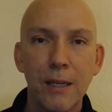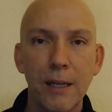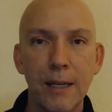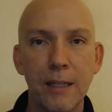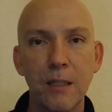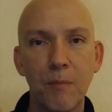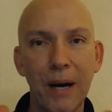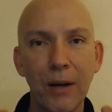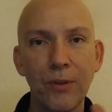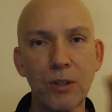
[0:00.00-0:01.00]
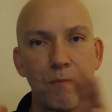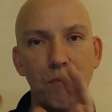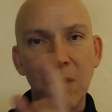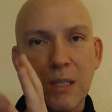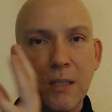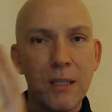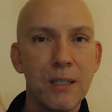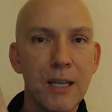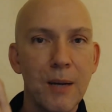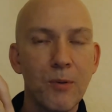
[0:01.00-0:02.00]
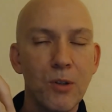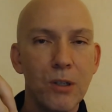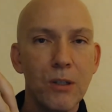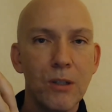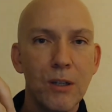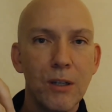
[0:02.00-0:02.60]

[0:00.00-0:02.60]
And it's about this misconception